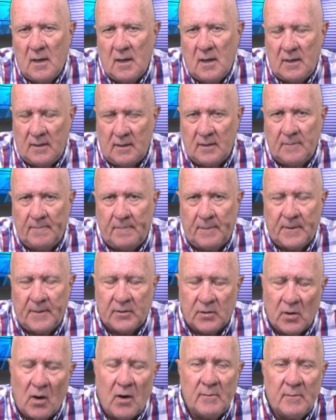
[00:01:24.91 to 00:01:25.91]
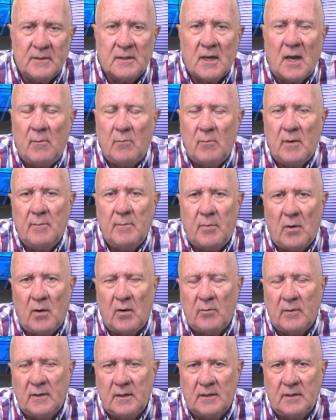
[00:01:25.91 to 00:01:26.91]
And the time has come whereby
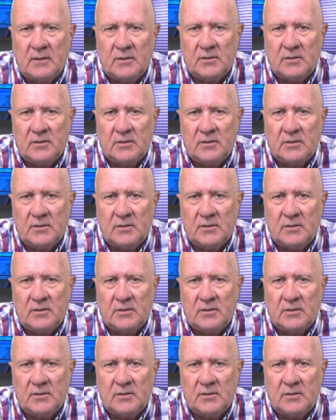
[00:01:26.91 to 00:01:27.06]
we need to